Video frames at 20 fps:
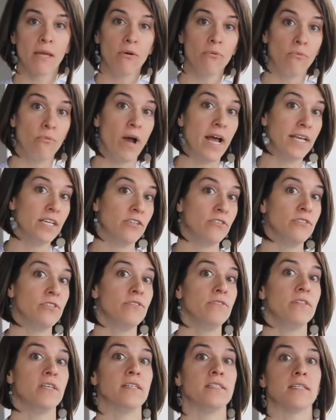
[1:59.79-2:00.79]
When you
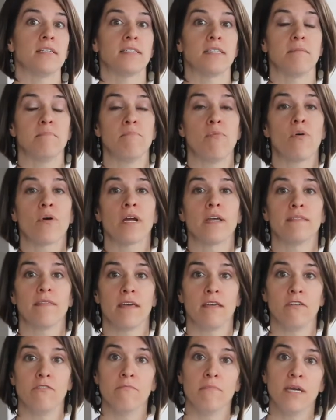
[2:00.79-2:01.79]
do this, it's important
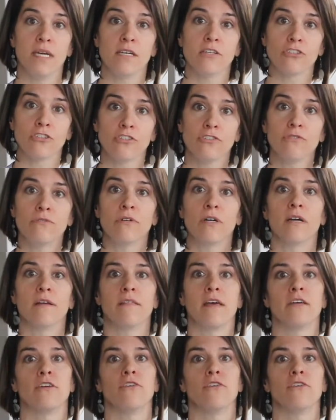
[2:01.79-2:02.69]
that you make sure that